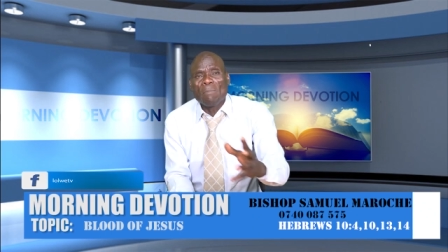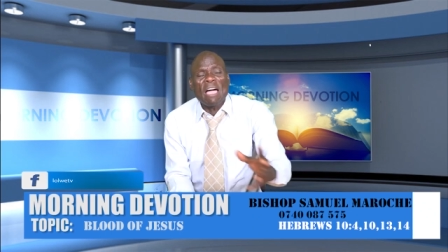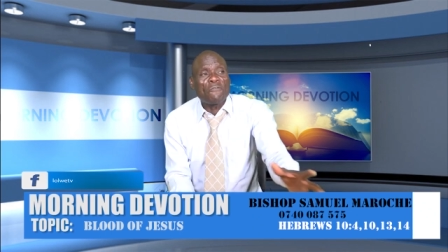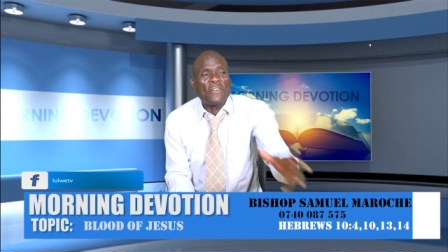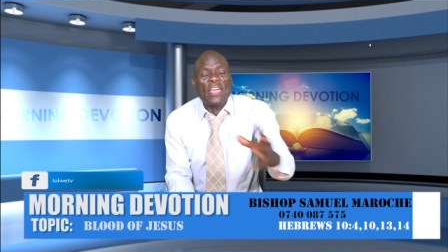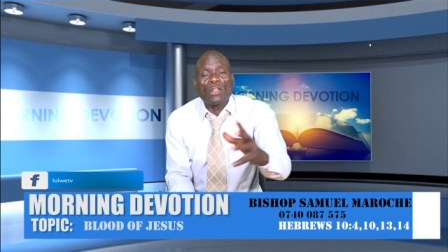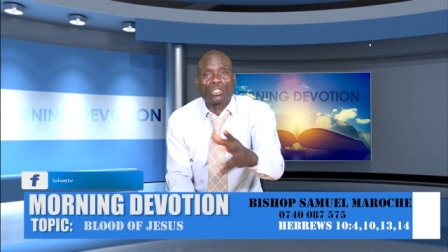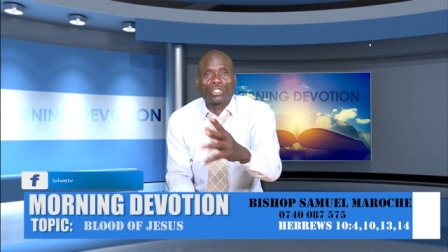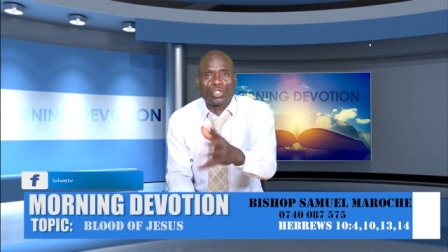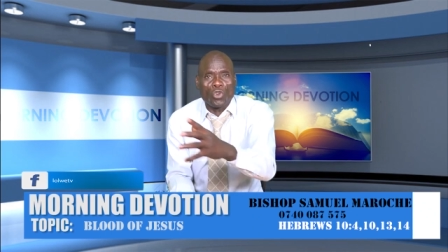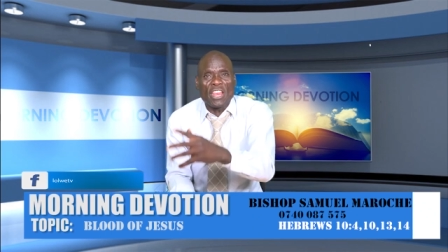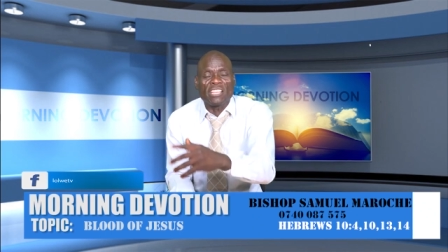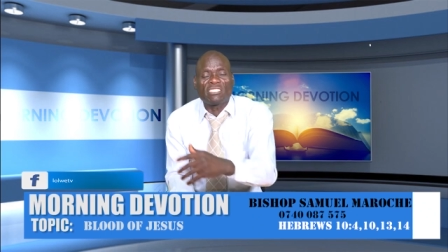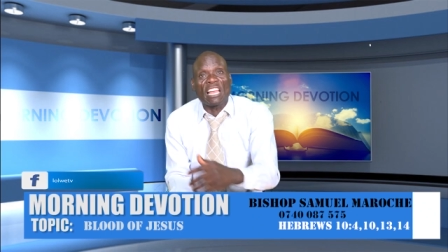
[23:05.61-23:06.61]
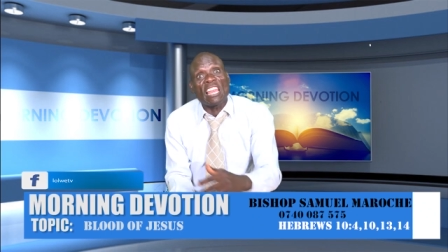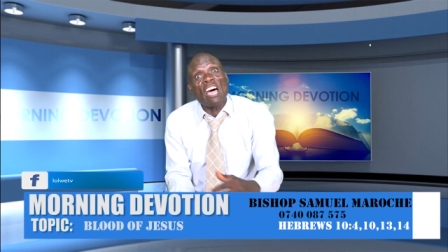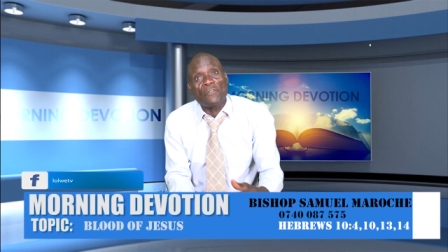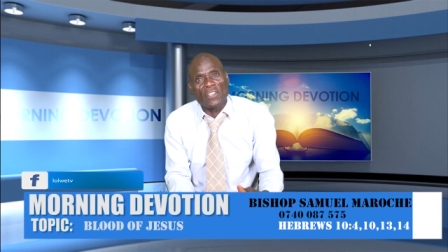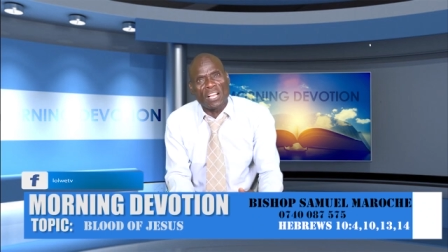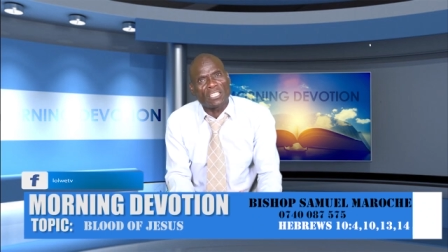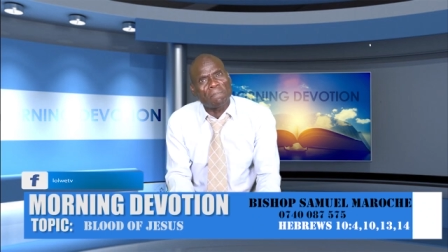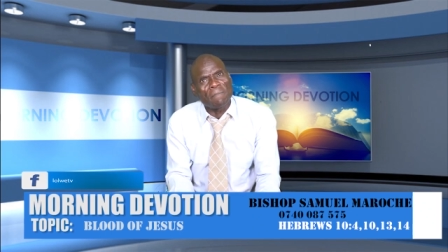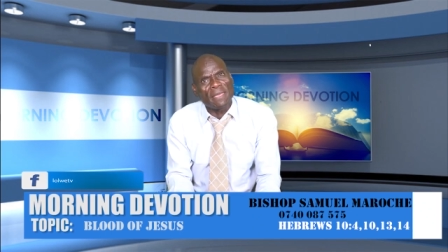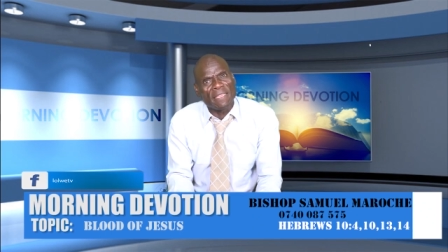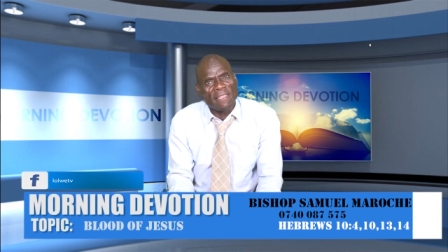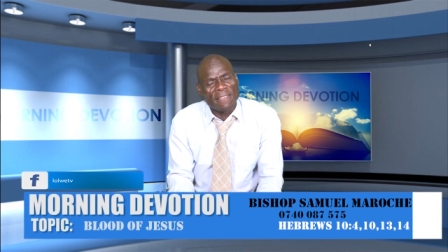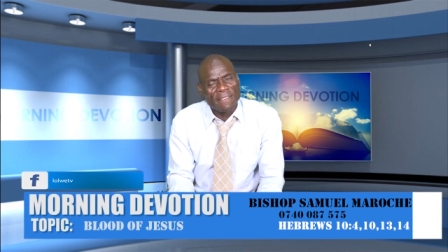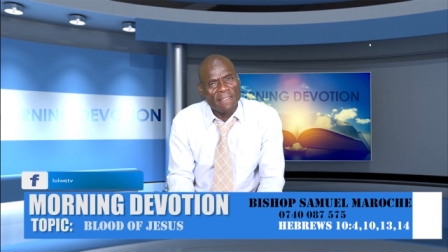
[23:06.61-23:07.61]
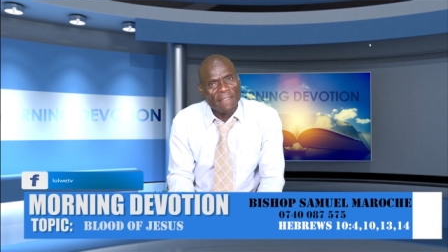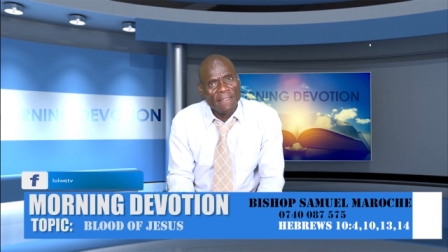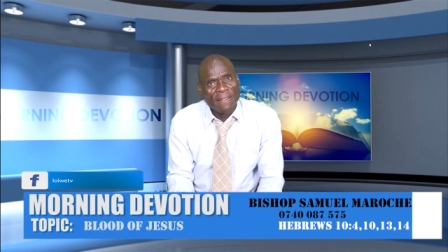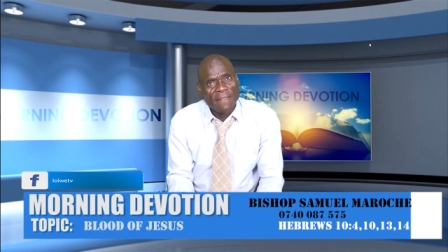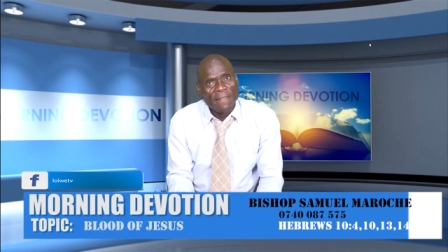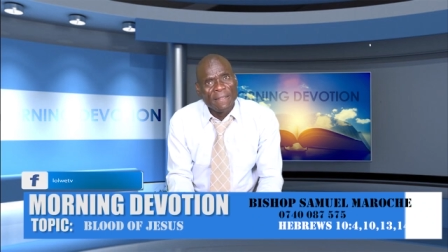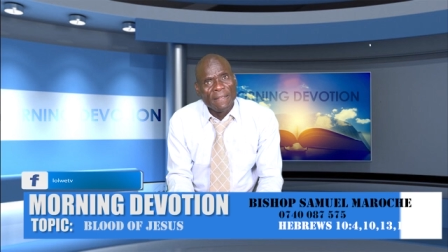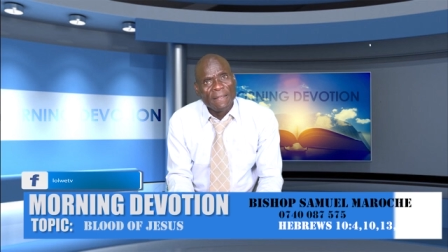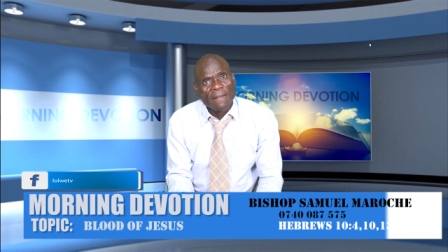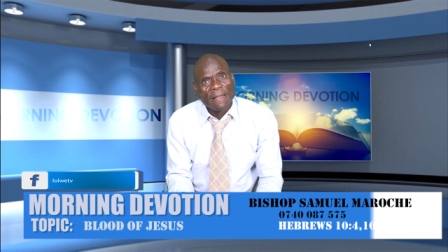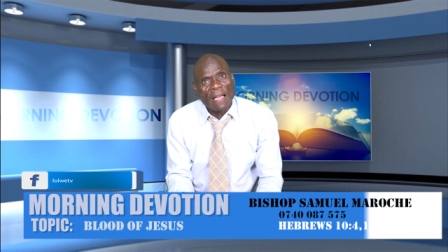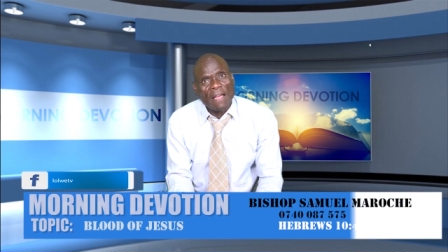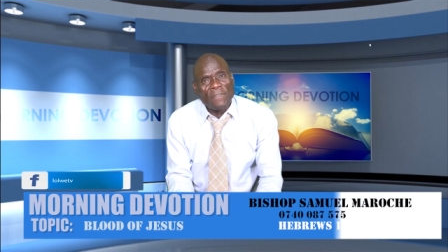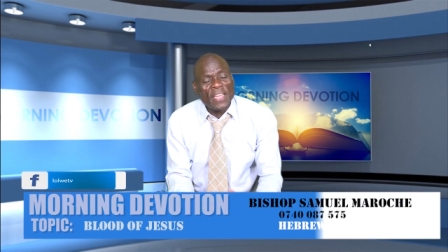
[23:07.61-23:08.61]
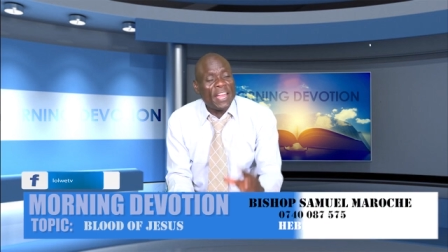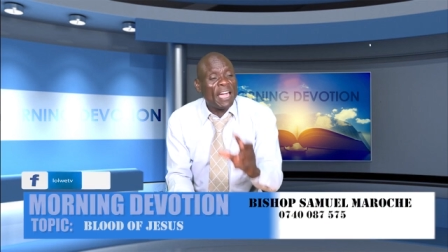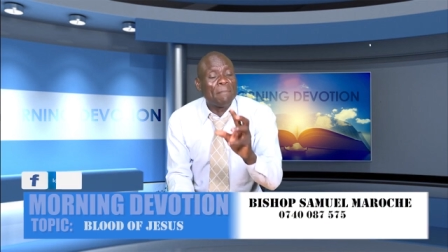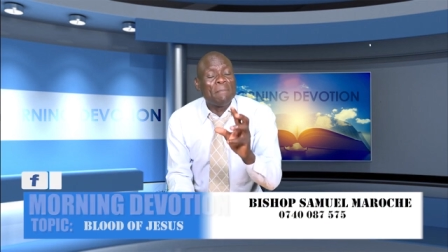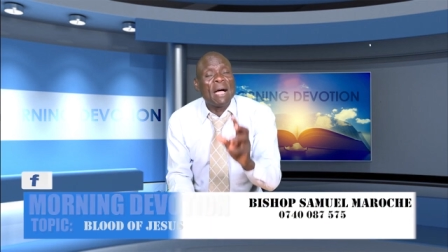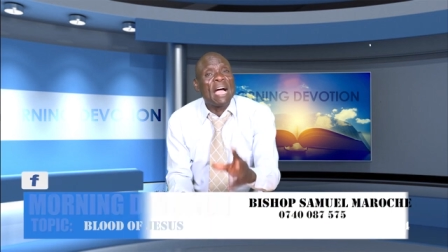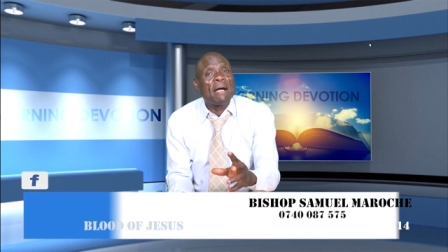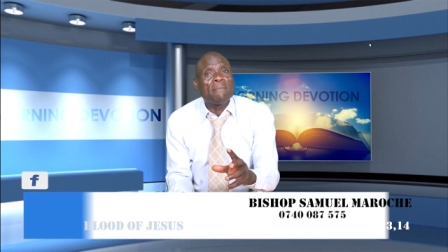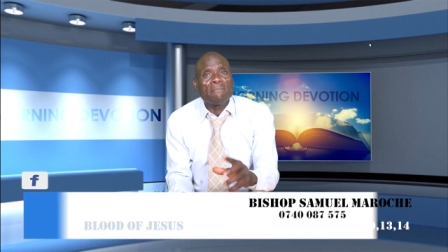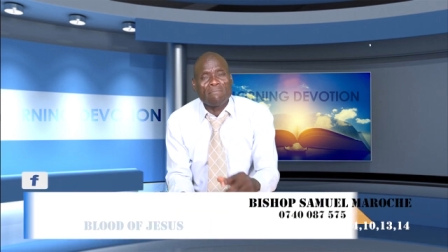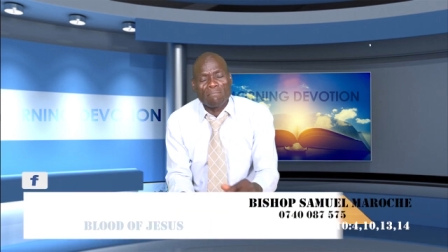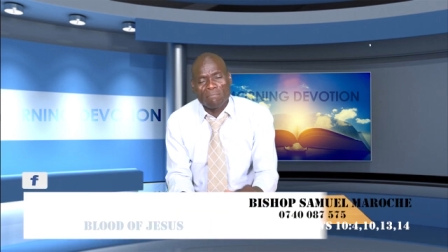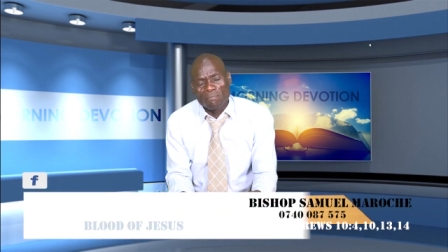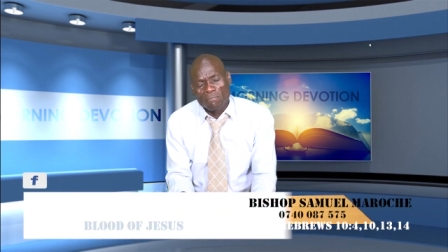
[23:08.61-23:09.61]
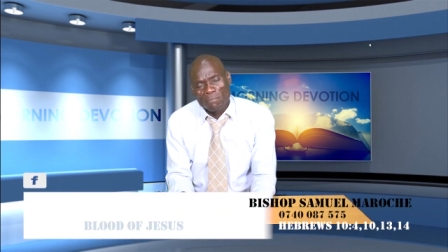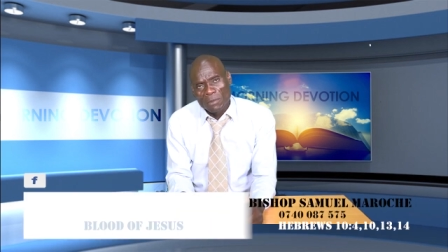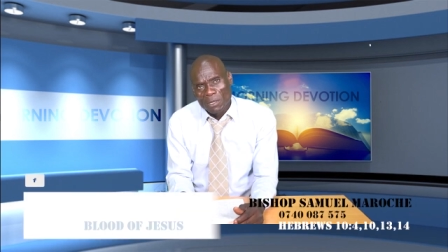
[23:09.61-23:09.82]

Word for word: my fellow students are laughing at me. And then her mom